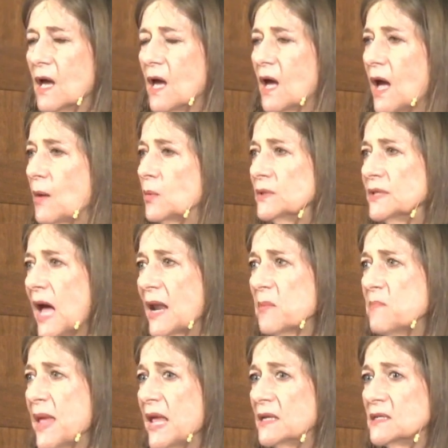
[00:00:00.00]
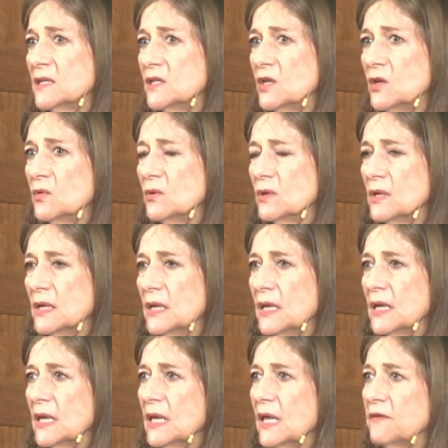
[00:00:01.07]
I will not abandon you.
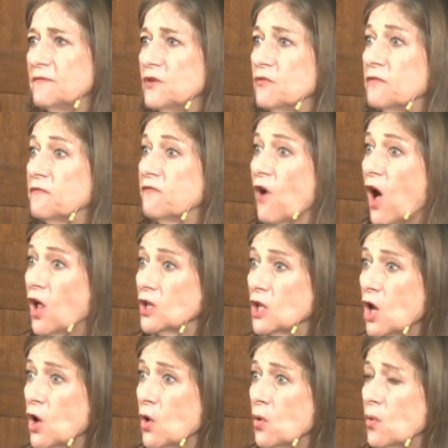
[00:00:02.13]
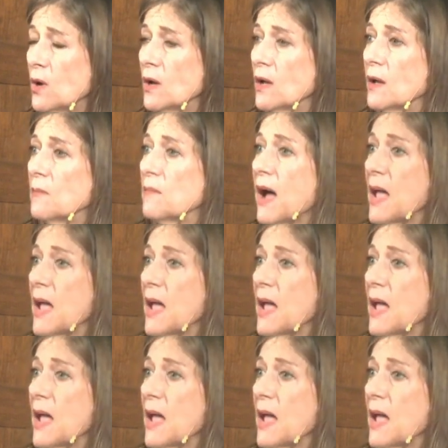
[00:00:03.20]
If you follow my